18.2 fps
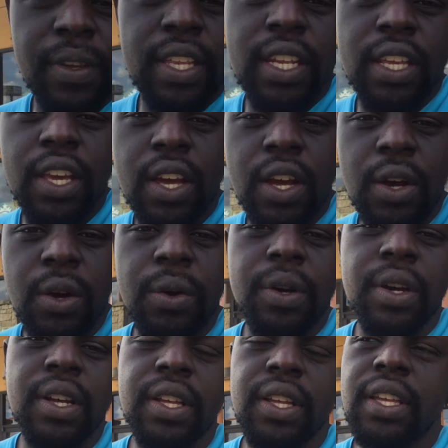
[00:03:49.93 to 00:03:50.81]

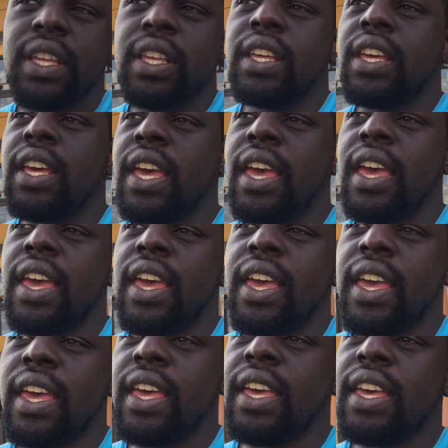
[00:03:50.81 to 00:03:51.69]
video
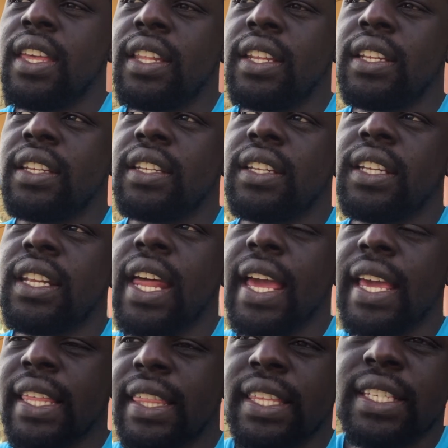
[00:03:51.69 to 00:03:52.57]
and
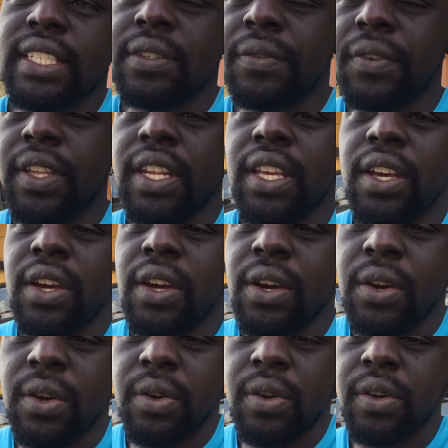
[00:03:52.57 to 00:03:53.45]
like this
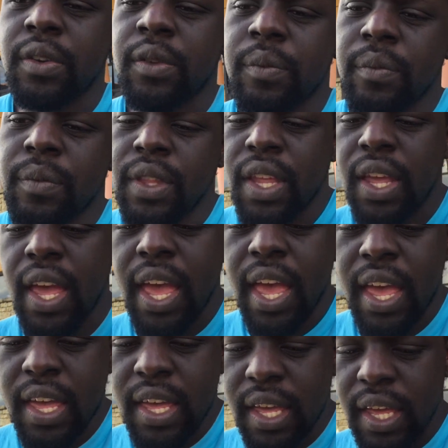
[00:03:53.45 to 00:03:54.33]
video
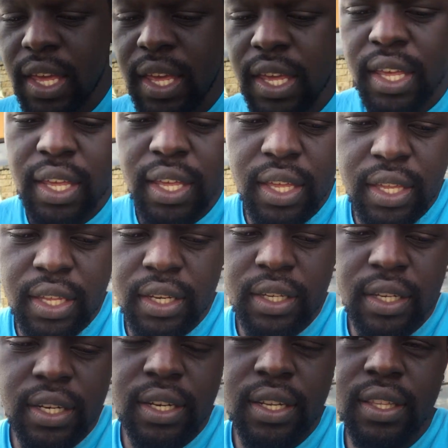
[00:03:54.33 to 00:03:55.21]

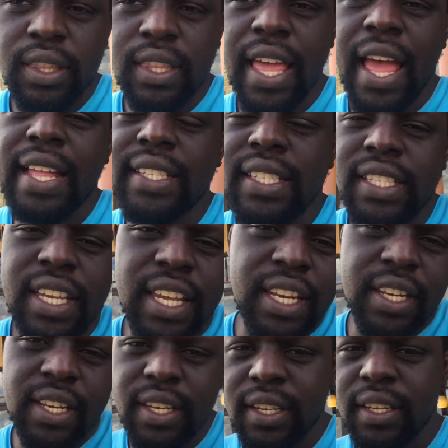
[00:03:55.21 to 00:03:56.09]
and that's
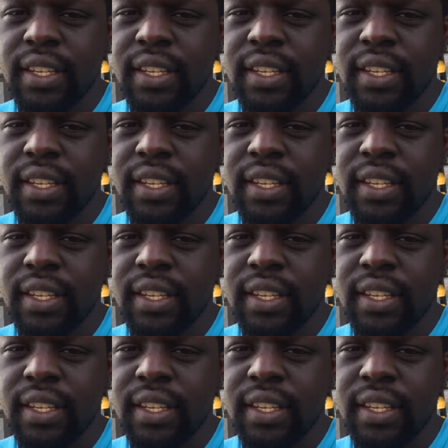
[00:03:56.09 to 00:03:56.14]
it